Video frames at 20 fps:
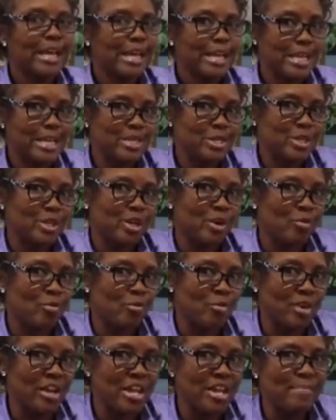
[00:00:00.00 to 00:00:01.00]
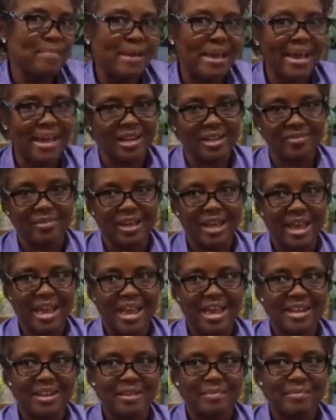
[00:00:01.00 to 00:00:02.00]
He took a rib out of
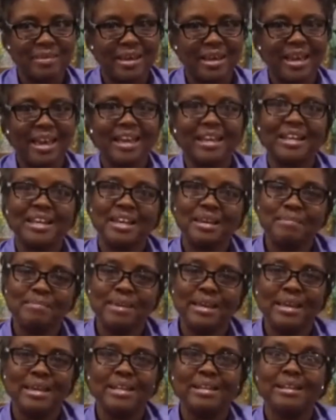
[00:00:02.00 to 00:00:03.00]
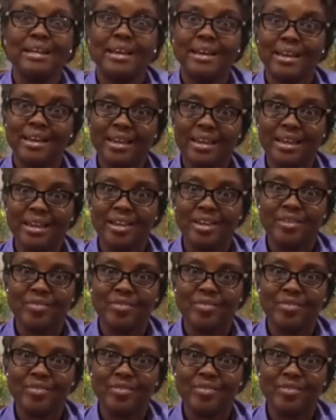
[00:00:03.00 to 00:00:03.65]
Adam and he made Eve.